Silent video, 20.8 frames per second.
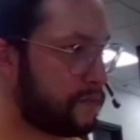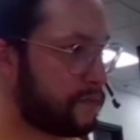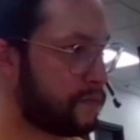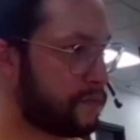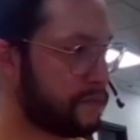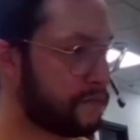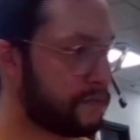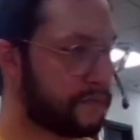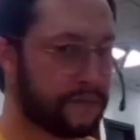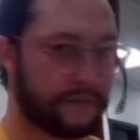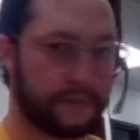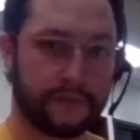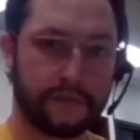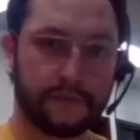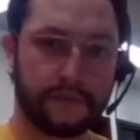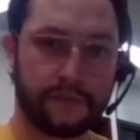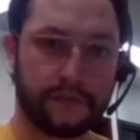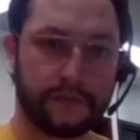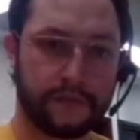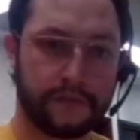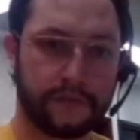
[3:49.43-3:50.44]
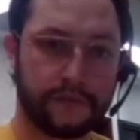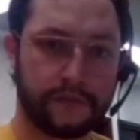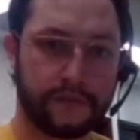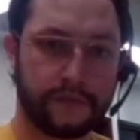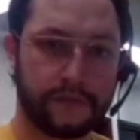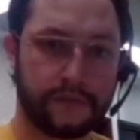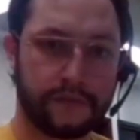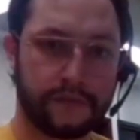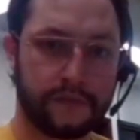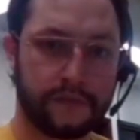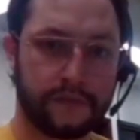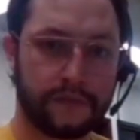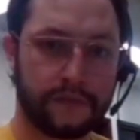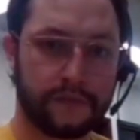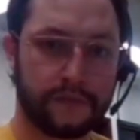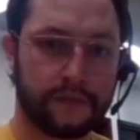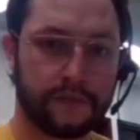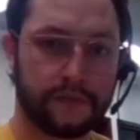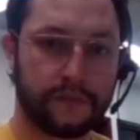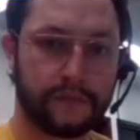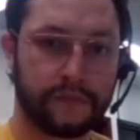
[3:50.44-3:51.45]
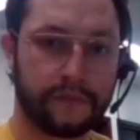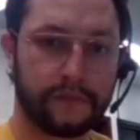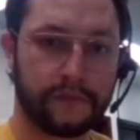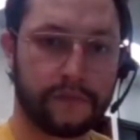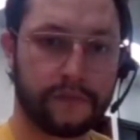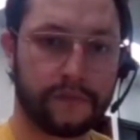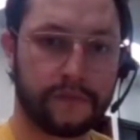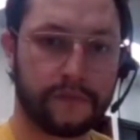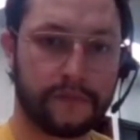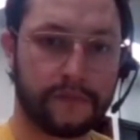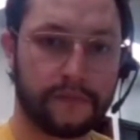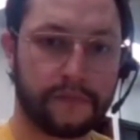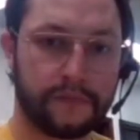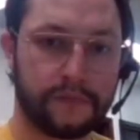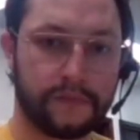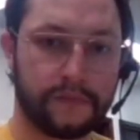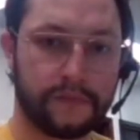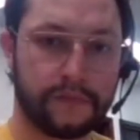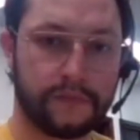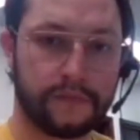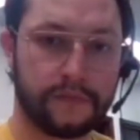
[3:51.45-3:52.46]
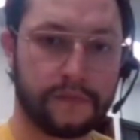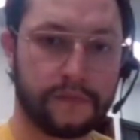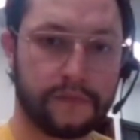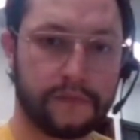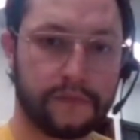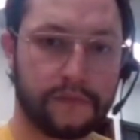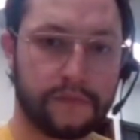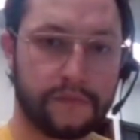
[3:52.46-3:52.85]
The person shown says nothing.